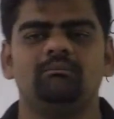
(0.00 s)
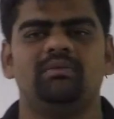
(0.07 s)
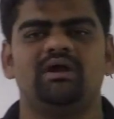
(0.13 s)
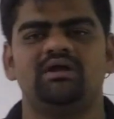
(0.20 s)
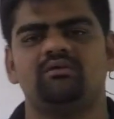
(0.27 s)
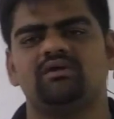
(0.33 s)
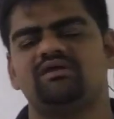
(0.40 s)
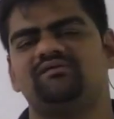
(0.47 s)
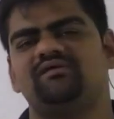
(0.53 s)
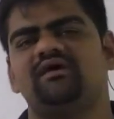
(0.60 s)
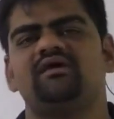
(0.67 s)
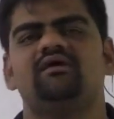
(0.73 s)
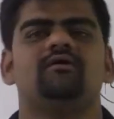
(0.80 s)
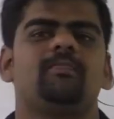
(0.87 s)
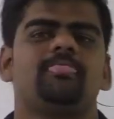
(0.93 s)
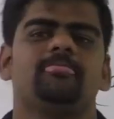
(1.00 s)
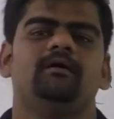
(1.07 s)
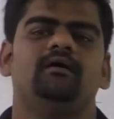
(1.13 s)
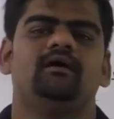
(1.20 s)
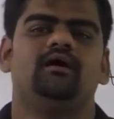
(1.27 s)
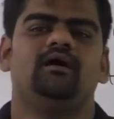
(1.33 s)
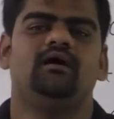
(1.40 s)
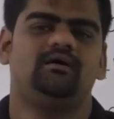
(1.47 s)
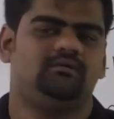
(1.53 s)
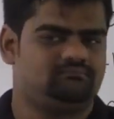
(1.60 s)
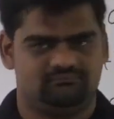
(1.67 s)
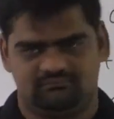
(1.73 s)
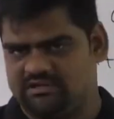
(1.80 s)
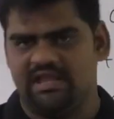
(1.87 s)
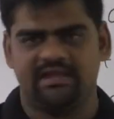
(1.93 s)
but you can say
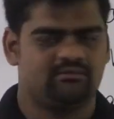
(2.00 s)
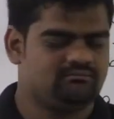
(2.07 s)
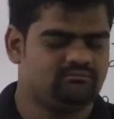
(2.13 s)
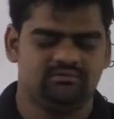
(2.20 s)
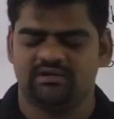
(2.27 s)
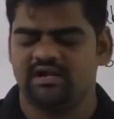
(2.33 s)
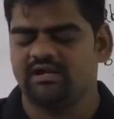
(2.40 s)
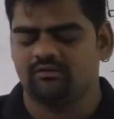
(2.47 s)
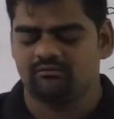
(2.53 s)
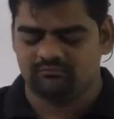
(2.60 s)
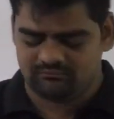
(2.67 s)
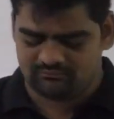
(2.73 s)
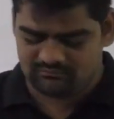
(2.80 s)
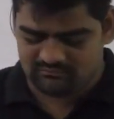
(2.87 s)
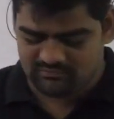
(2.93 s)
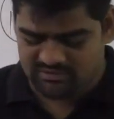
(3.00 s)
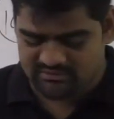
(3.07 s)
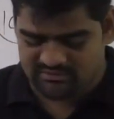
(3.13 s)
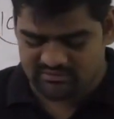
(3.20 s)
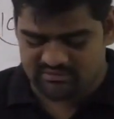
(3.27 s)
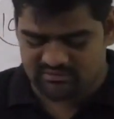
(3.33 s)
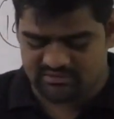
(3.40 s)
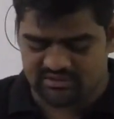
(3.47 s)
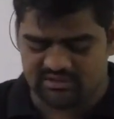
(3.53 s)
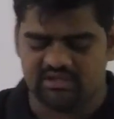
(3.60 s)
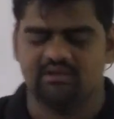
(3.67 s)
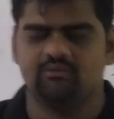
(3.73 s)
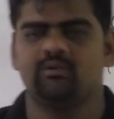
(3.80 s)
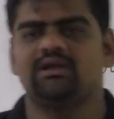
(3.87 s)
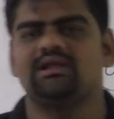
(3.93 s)
like right on.
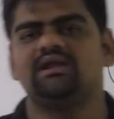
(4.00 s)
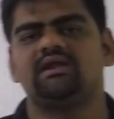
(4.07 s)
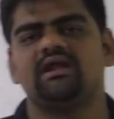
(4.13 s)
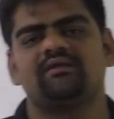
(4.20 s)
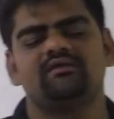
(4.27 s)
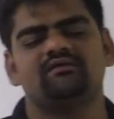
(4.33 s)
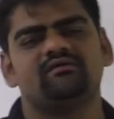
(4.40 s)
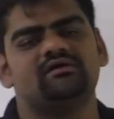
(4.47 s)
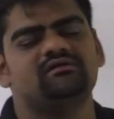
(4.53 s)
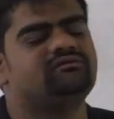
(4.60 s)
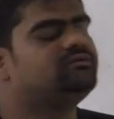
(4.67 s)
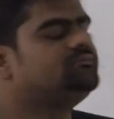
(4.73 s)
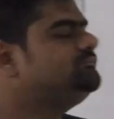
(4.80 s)
Quickly take this also.